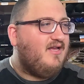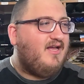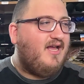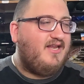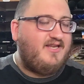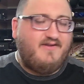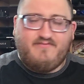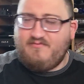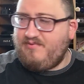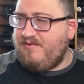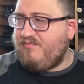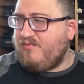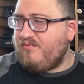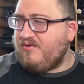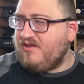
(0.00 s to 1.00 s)
And different
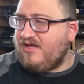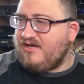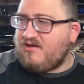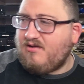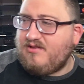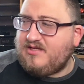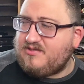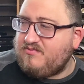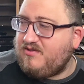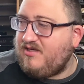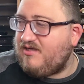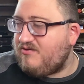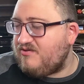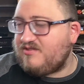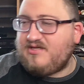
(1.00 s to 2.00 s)
people were like, oh, that's really
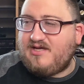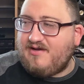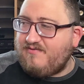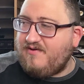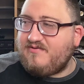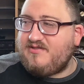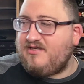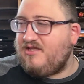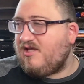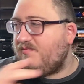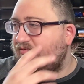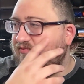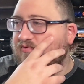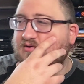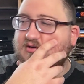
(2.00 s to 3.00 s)
interesting. I've never seen that
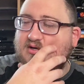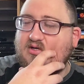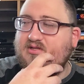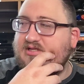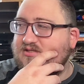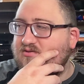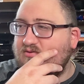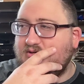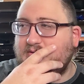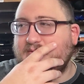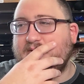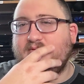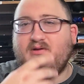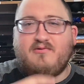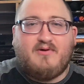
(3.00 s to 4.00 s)
before. That's cool,
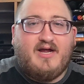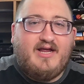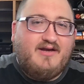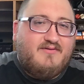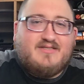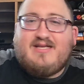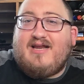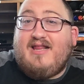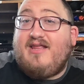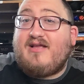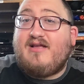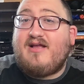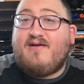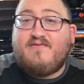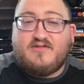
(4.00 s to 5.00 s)
blah, blah, right? And it was kind of like
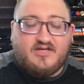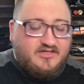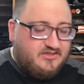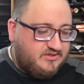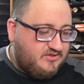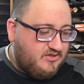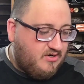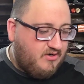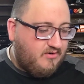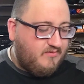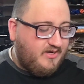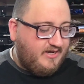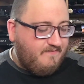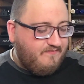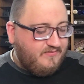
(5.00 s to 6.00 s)
a conversation starter,
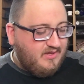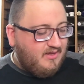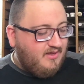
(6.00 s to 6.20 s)
right?